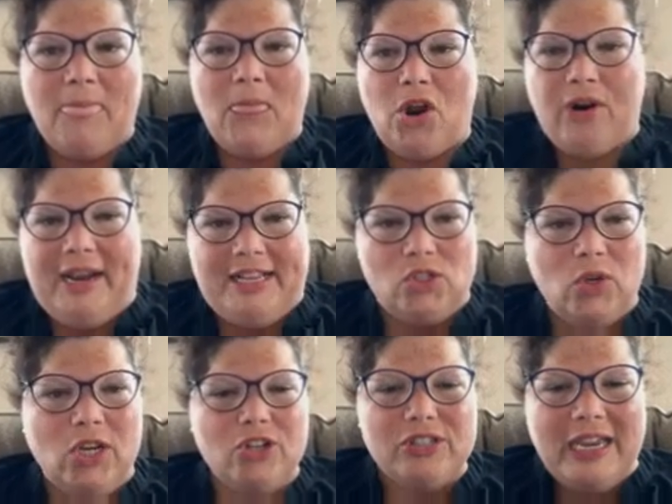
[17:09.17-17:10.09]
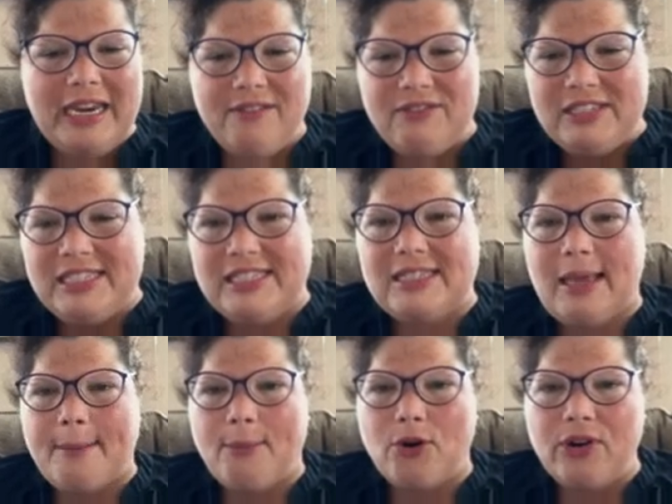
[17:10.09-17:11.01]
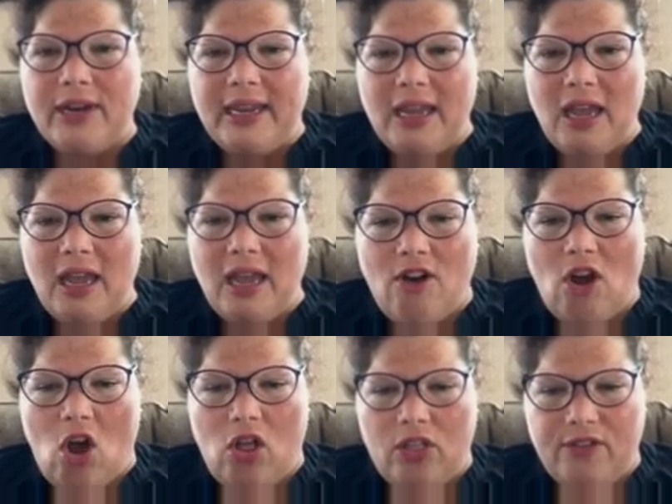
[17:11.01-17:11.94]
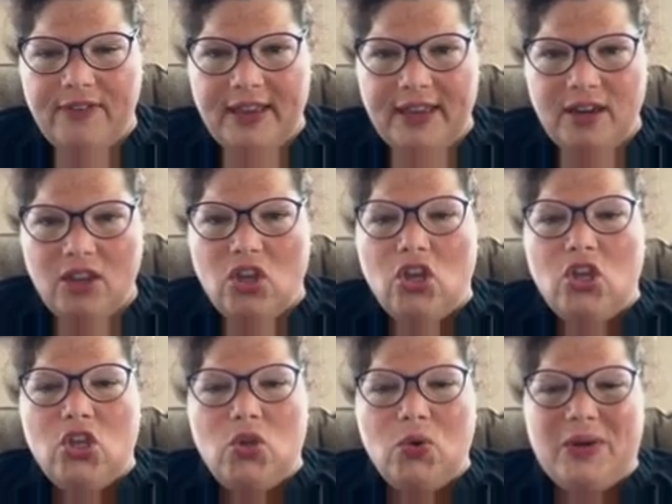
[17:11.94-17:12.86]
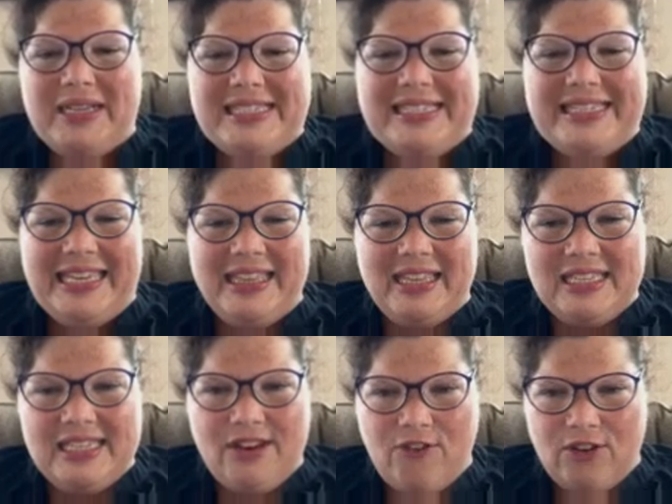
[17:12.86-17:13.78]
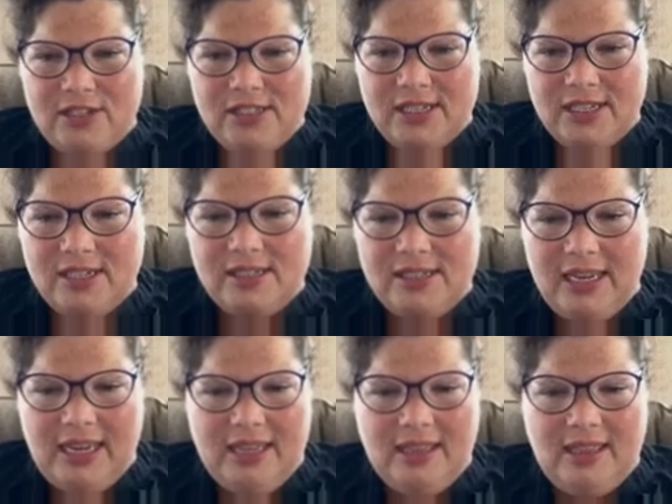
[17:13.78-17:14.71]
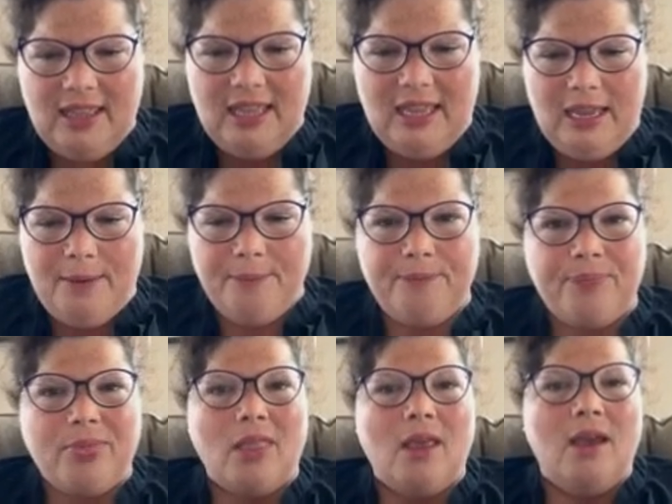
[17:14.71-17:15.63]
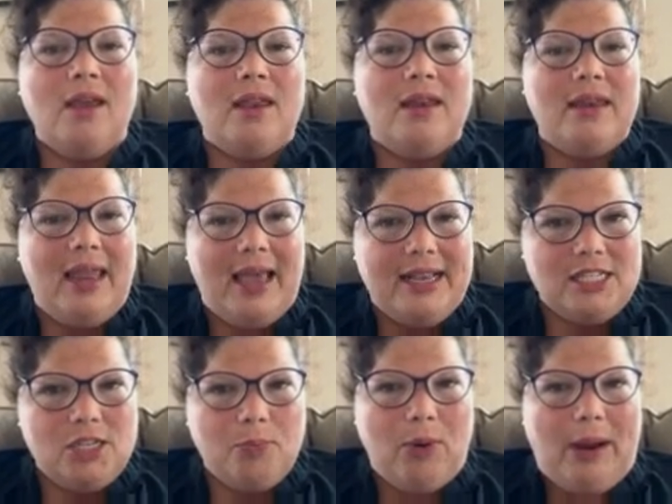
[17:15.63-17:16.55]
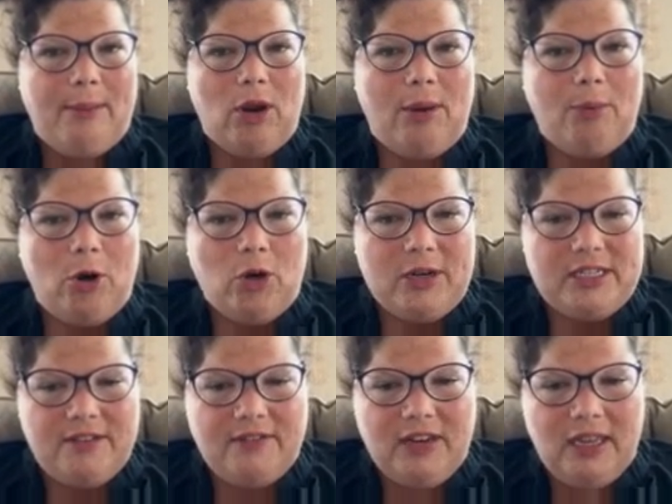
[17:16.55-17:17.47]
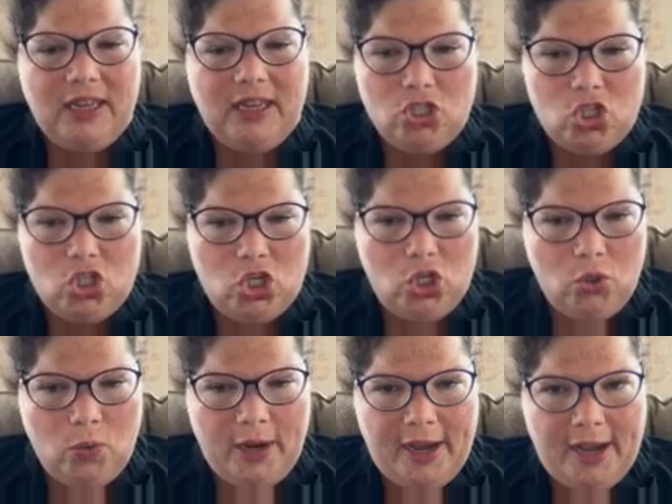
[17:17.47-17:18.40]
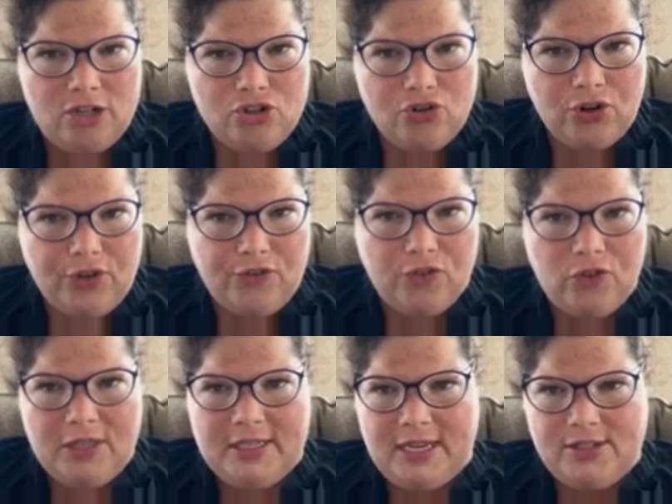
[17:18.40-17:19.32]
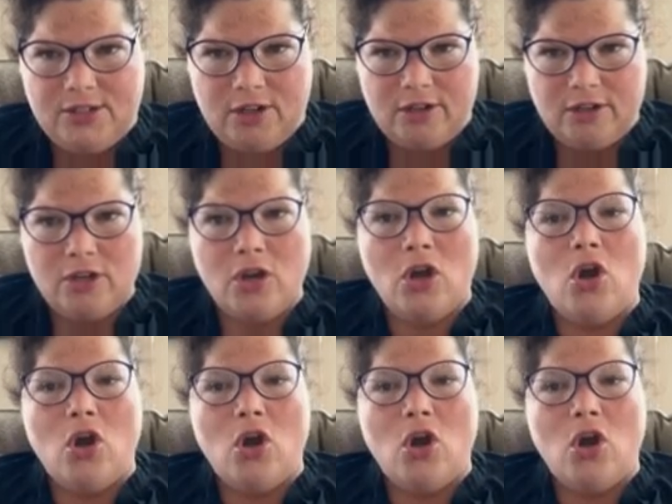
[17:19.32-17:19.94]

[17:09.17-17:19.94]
All right, so here's kind of a summary of all of it. You can see the differences in the net primary productivity, 200 for the desert,